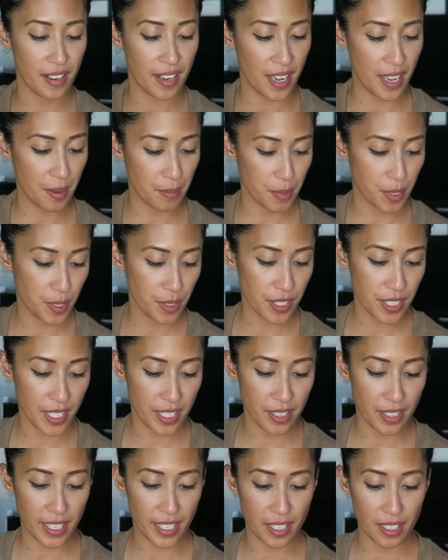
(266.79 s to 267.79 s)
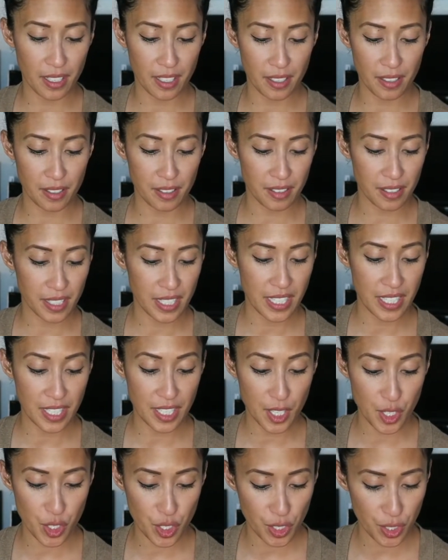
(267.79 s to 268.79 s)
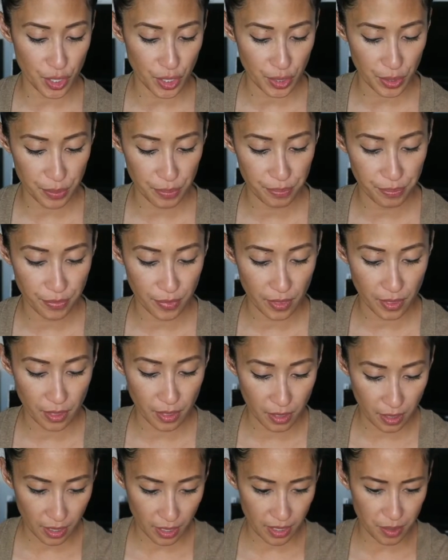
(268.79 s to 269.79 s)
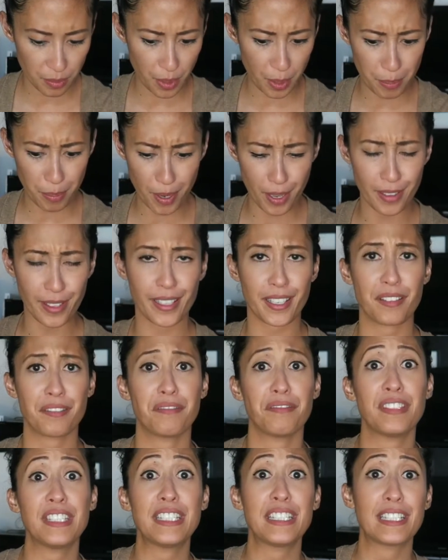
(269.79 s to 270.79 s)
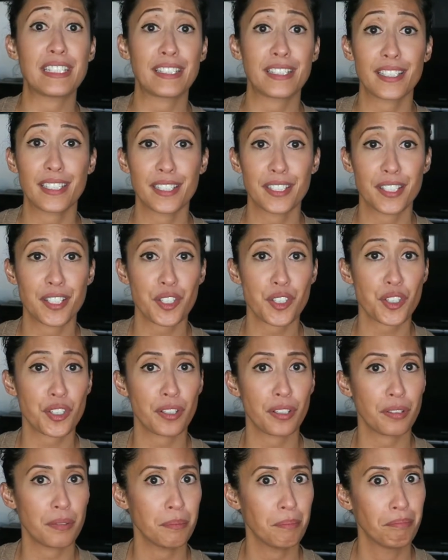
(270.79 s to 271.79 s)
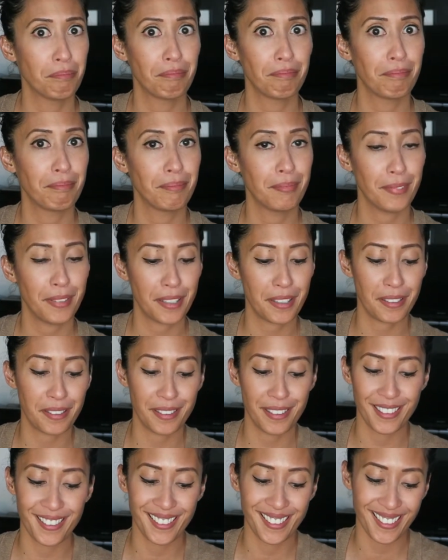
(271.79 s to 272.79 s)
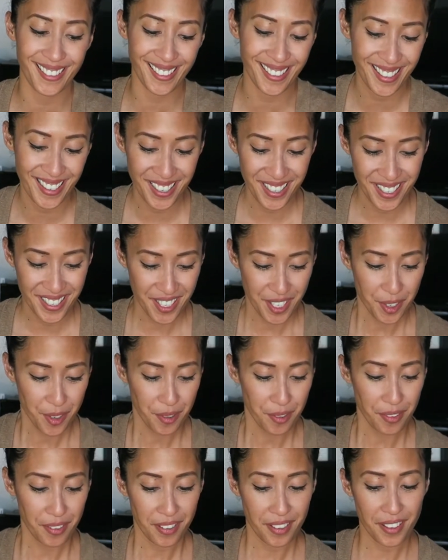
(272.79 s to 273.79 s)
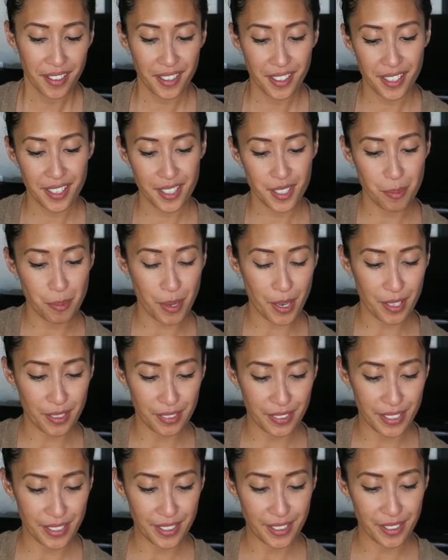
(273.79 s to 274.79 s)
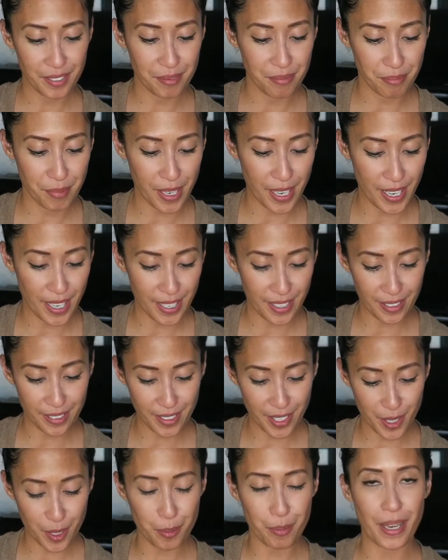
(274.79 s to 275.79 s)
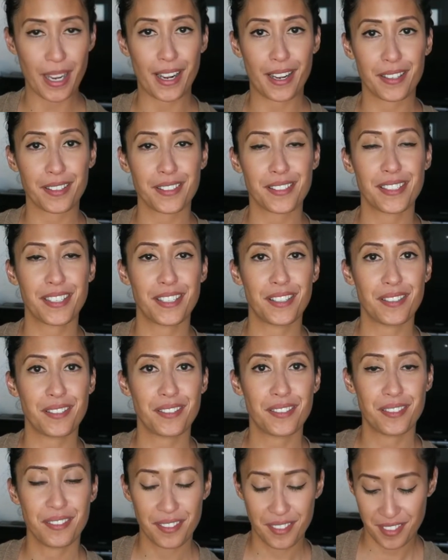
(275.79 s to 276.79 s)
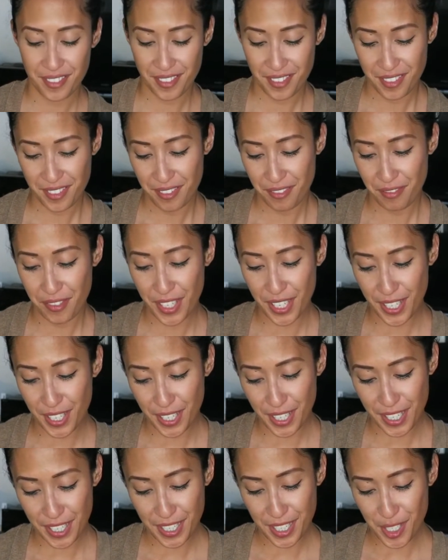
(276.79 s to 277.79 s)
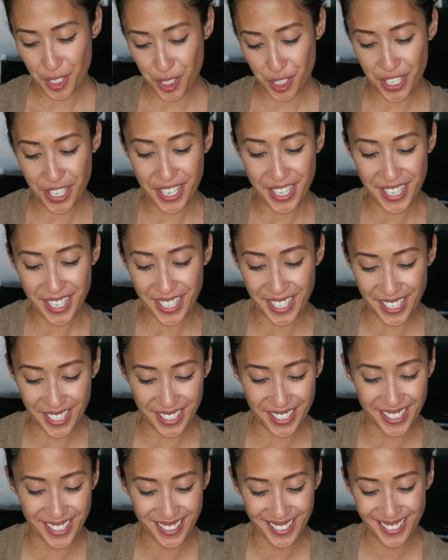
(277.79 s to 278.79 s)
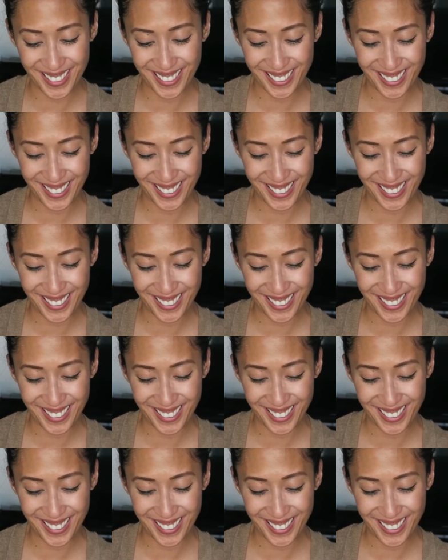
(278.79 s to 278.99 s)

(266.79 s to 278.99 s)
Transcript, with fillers: I'm using like a conditioner. I, I bought like a vegan conditioner because apparently my leather bags need vegan conditioning.